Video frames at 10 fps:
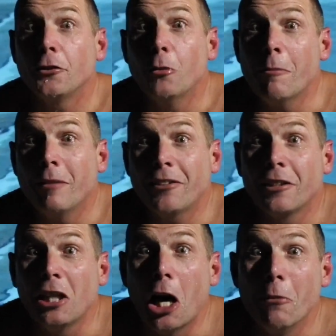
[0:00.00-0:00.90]
Swim
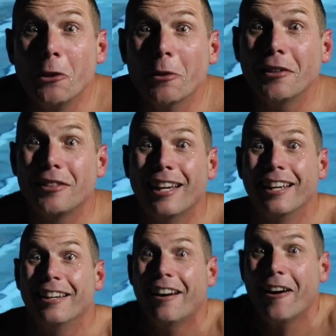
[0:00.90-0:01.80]
Lesson Club
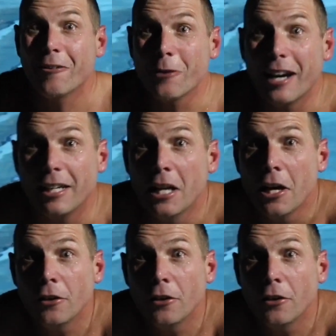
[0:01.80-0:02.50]
USA. All right,